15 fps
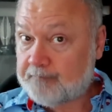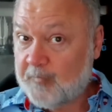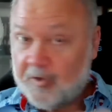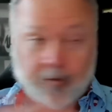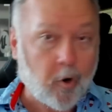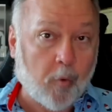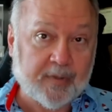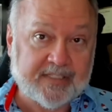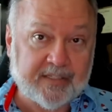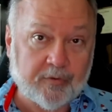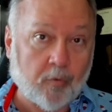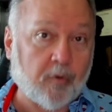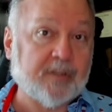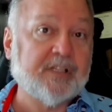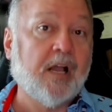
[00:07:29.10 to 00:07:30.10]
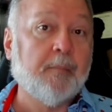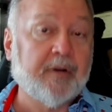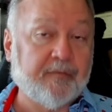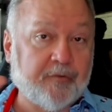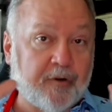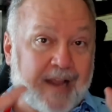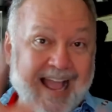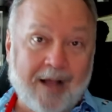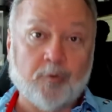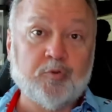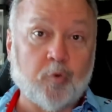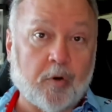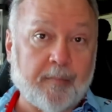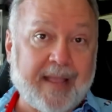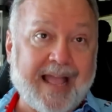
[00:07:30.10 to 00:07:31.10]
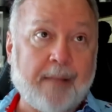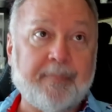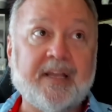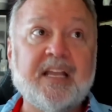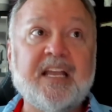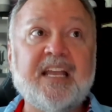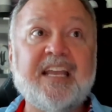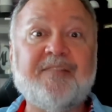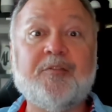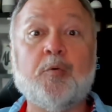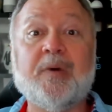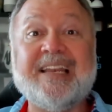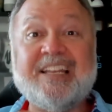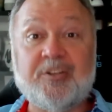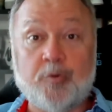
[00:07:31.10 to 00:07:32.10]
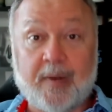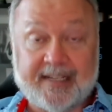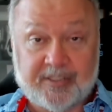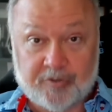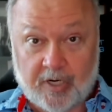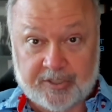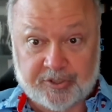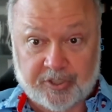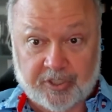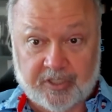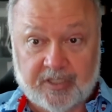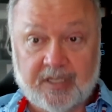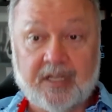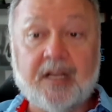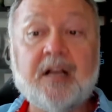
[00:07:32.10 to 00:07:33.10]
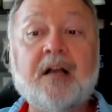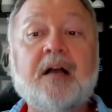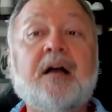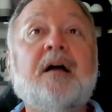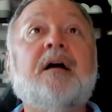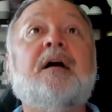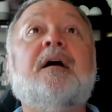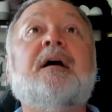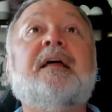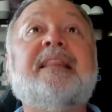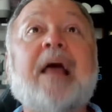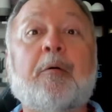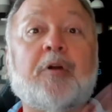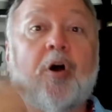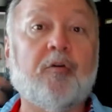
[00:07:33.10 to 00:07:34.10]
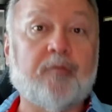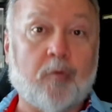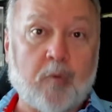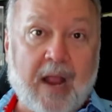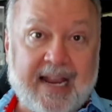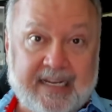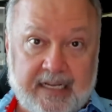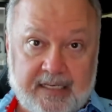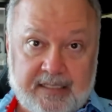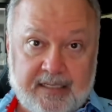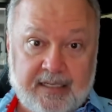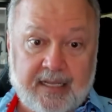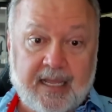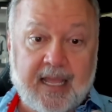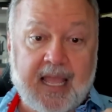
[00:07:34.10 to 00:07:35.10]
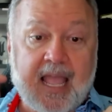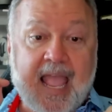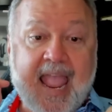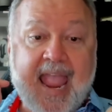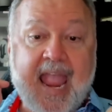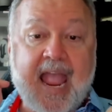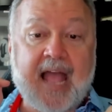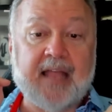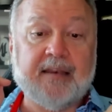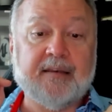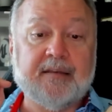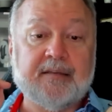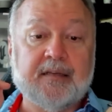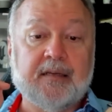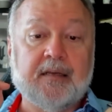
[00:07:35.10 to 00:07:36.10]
you're always indoors. But if you're an outdoor map, if you went into a structure, that would override it. And